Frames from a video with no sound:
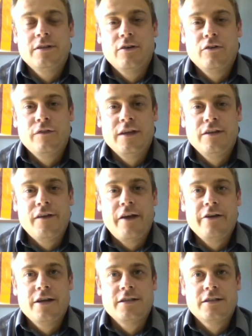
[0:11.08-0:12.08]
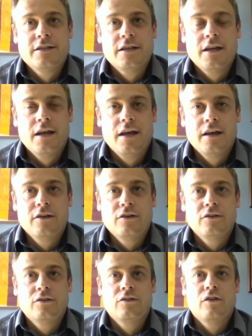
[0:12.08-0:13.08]
of the various
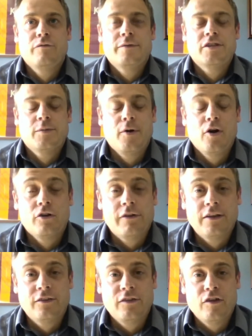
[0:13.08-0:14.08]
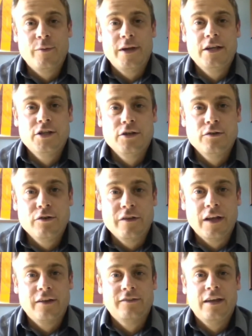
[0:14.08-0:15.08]
government support grants that have been issued over
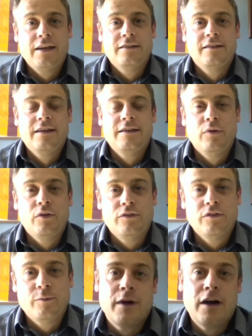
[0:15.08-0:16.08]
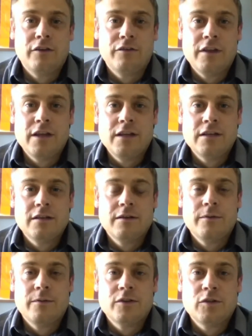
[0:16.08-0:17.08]
the last 18 months as part of the
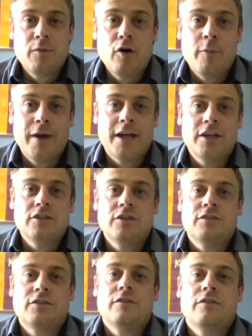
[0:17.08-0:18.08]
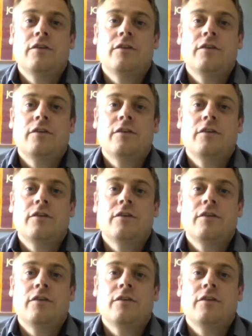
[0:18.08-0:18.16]
support packages